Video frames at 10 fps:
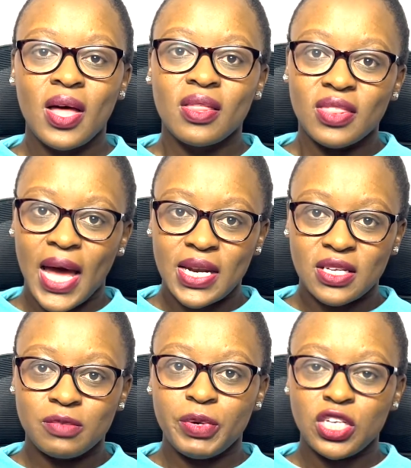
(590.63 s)
that
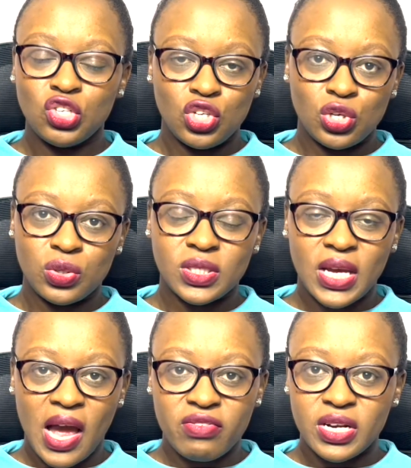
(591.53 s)
is being used
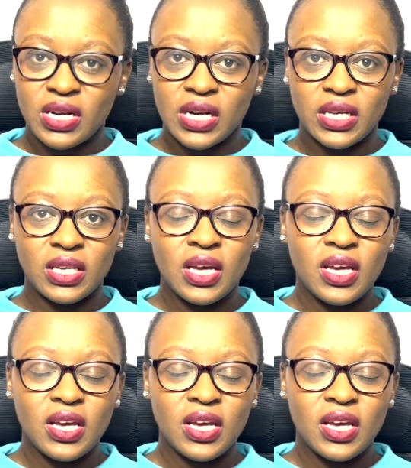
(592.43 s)
currently.